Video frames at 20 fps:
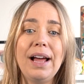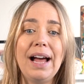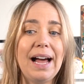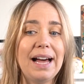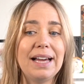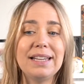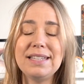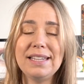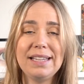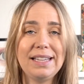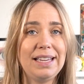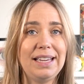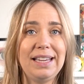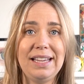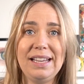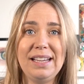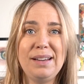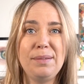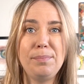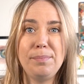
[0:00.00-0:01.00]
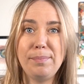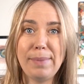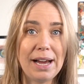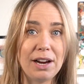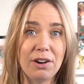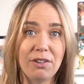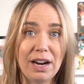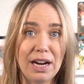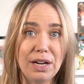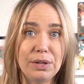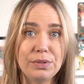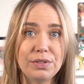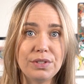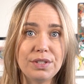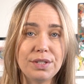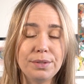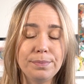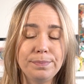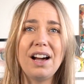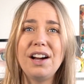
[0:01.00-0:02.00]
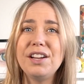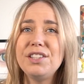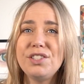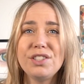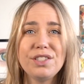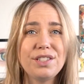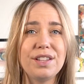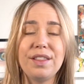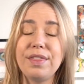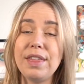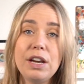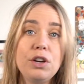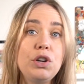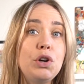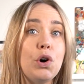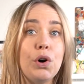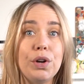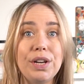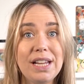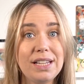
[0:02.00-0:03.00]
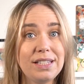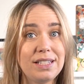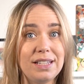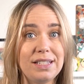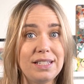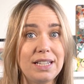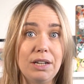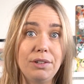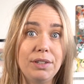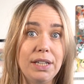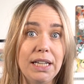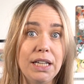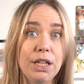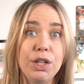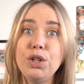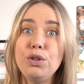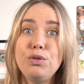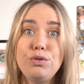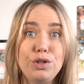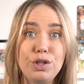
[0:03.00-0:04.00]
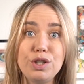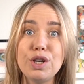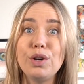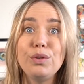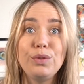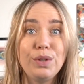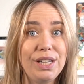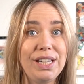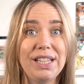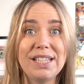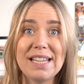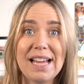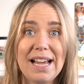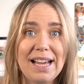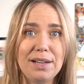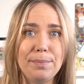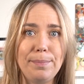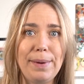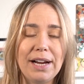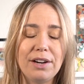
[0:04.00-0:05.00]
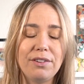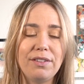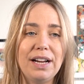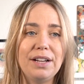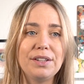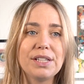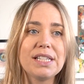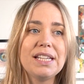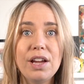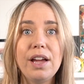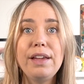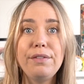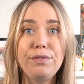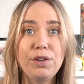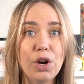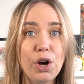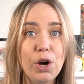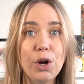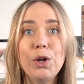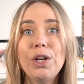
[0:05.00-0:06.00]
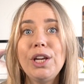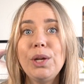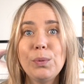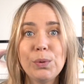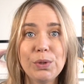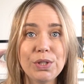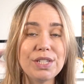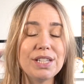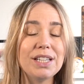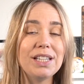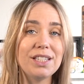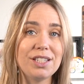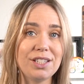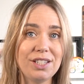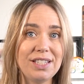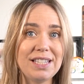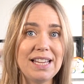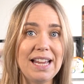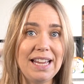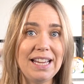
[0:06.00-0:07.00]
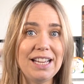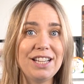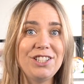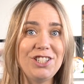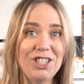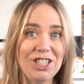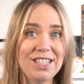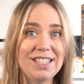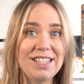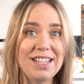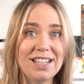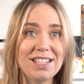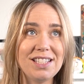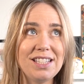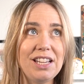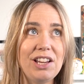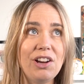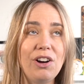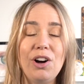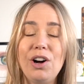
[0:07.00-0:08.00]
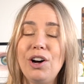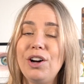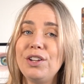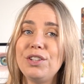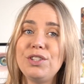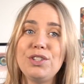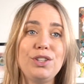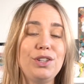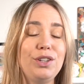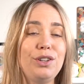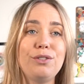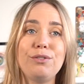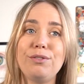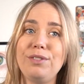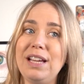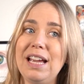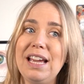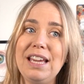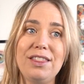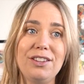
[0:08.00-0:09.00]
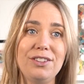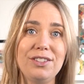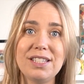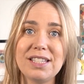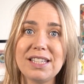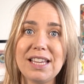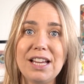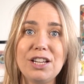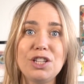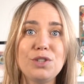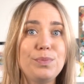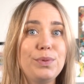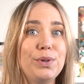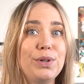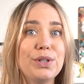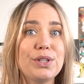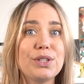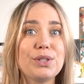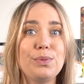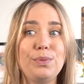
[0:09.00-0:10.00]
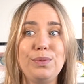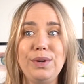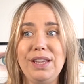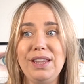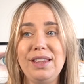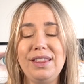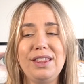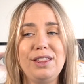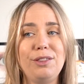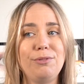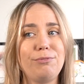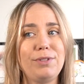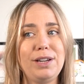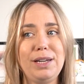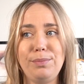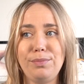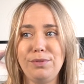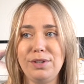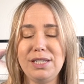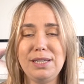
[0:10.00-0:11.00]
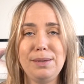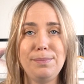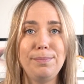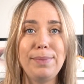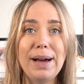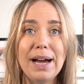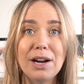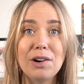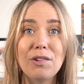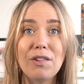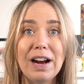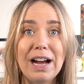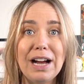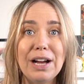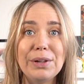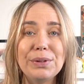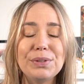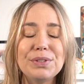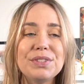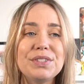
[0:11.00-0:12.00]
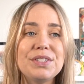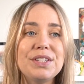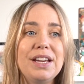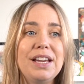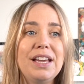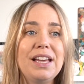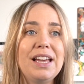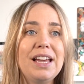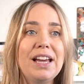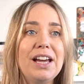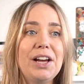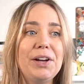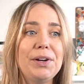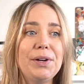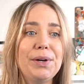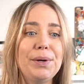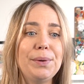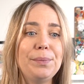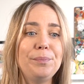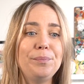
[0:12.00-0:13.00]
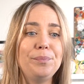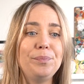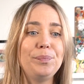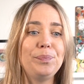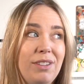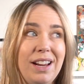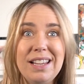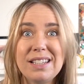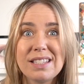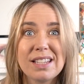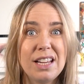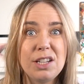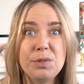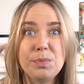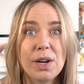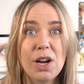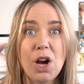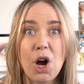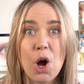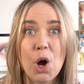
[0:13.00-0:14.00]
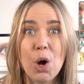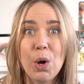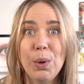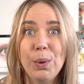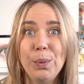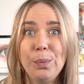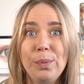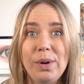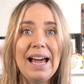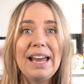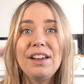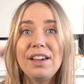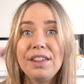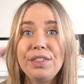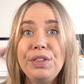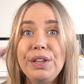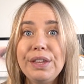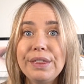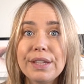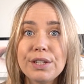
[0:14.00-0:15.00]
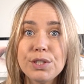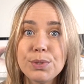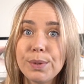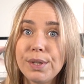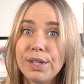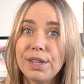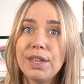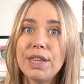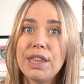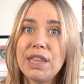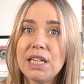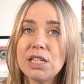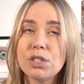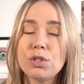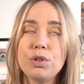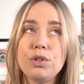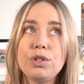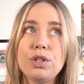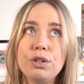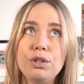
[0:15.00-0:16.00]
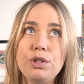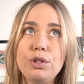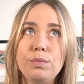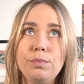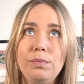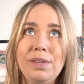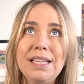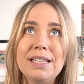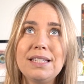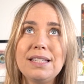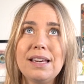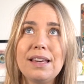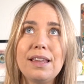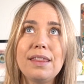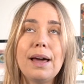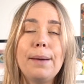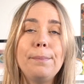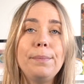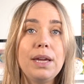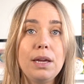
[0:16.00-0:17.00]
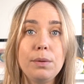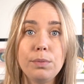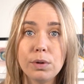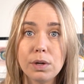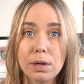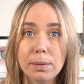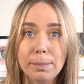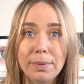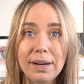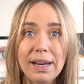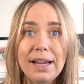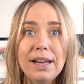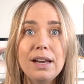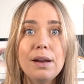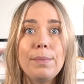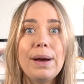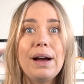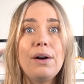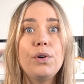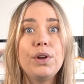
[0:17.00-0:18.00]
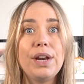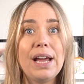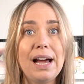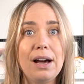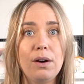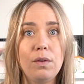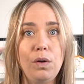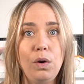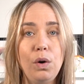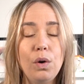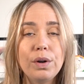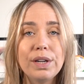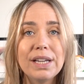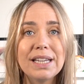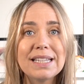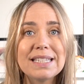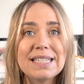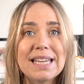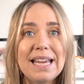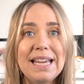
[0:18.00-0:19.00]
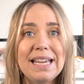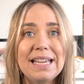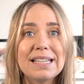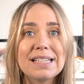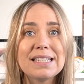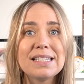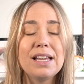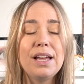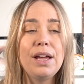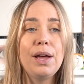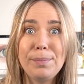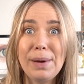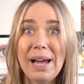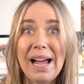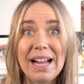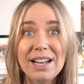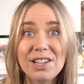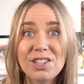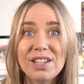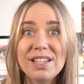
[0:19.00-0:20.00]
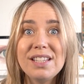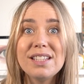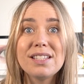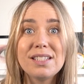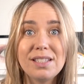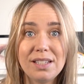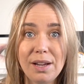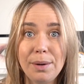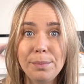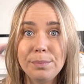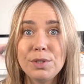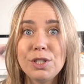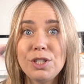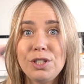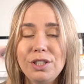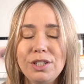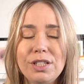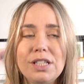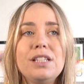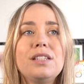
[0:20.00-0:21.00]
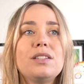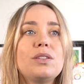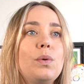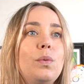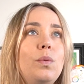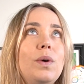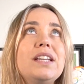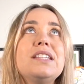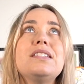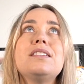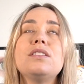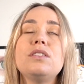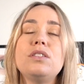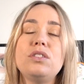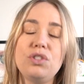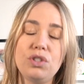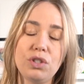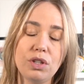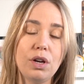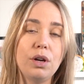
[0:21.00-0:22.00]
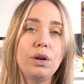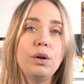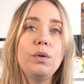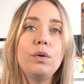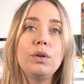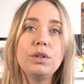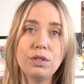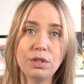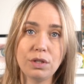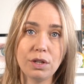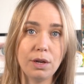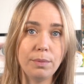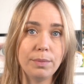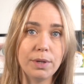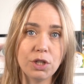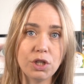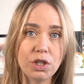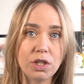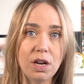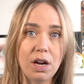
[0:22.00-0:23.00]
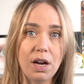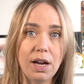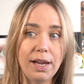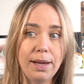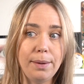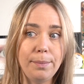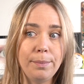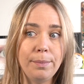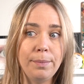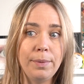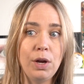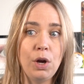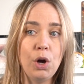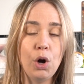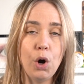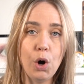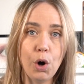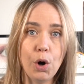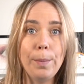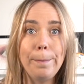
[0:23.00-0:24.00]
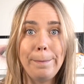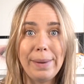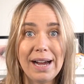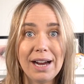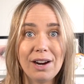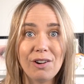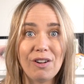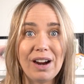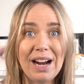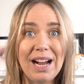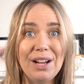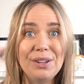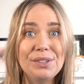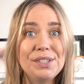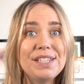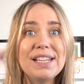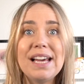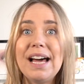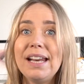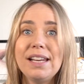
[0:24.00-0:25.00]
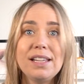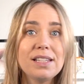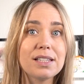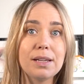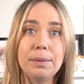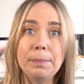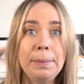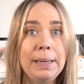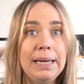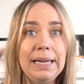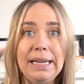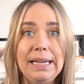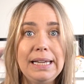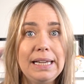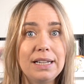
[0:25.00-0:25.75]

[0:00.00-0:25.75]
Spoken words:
adding in backgrounds. They're not necessary. You don't need to add a background. If you're only wanting to take GCSE art to create those sketchbooks with the really pretty backgrounds, create a sketchbook at home. And I think that's one of the things on social media that people complain about, on how long it takes. But actually some students waste so much time on backgrounds, and it's completely